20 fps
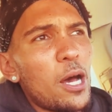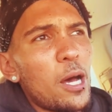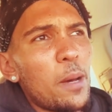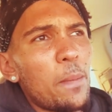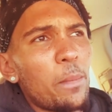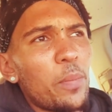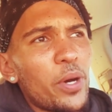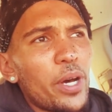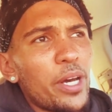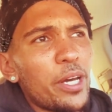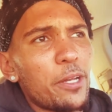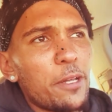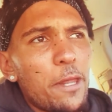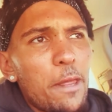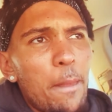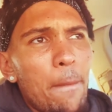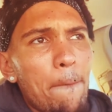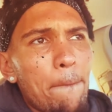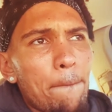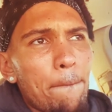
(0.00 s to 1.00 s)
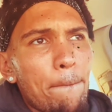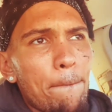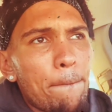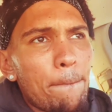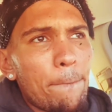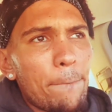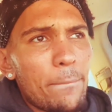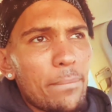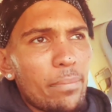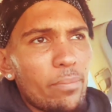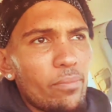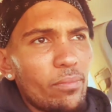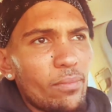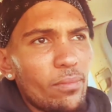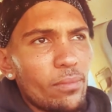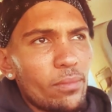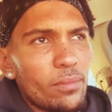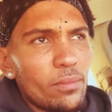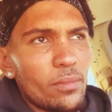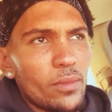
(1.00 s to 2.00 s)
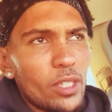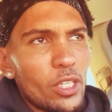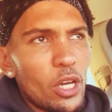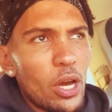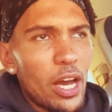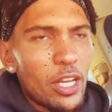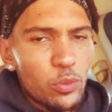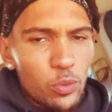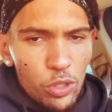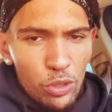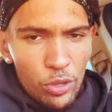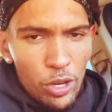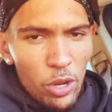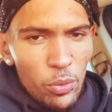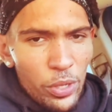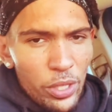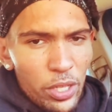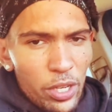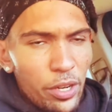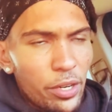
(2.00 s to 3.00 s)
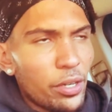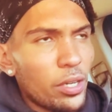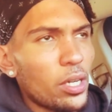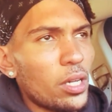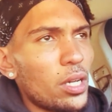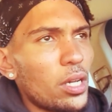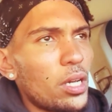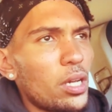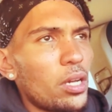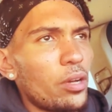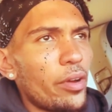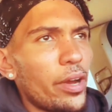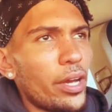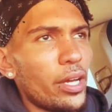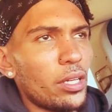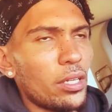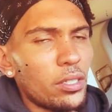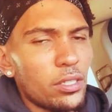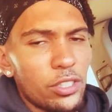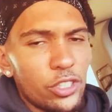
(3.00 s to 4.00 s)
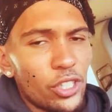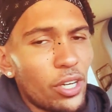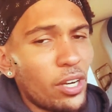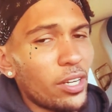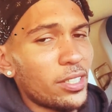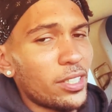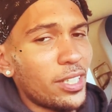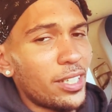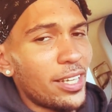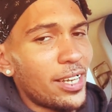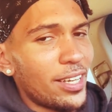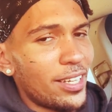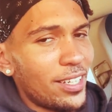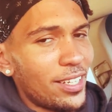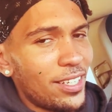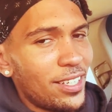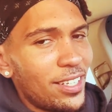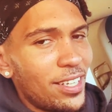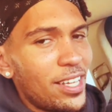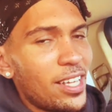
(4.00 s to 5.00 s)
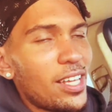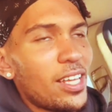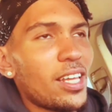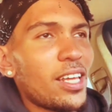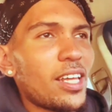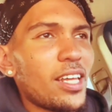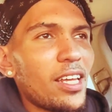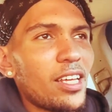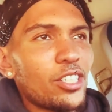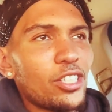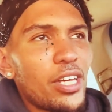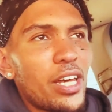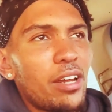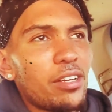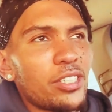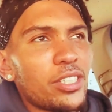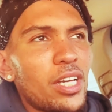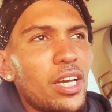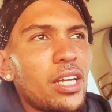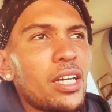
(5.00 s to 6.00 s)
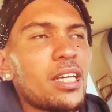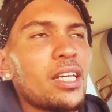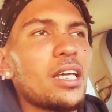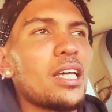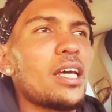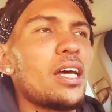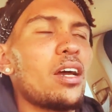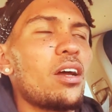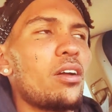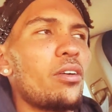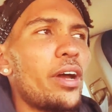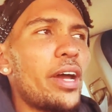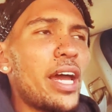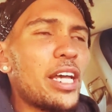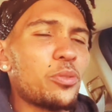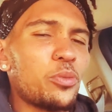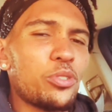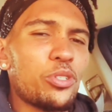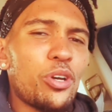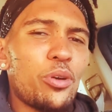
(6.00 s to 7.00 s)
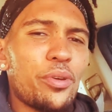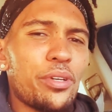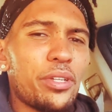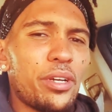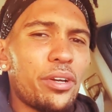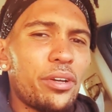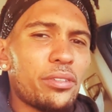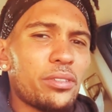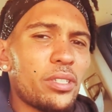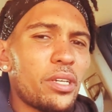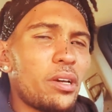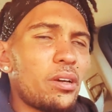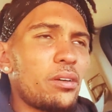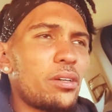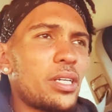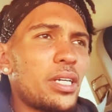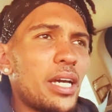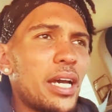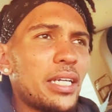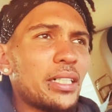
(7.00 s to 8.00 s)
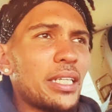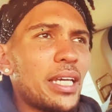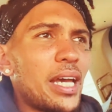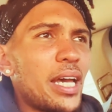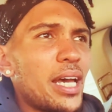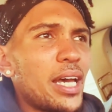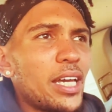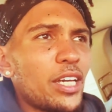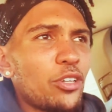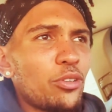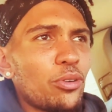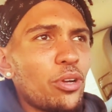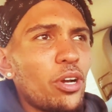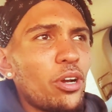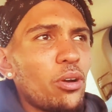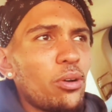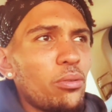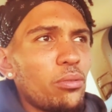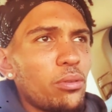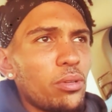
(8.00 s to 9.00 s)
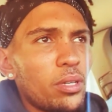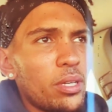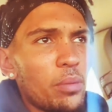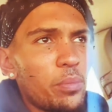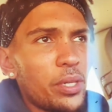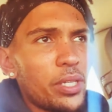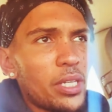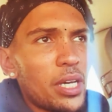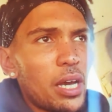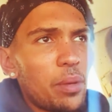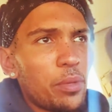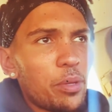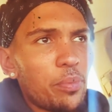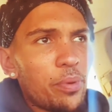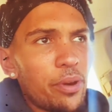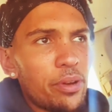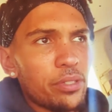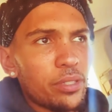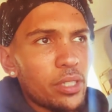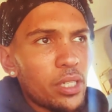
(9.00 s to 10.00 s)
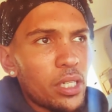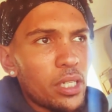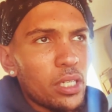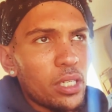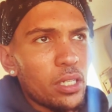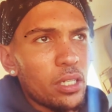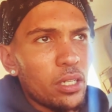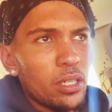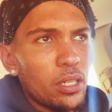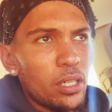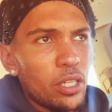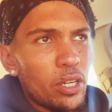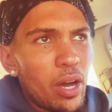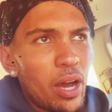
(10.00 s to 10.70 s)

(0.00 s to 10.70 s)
But, you know, as we grow, we learn, right? Shauna said that. Shout out, Shauna. As we grow, we learn. So as I grow, become the person, you know, I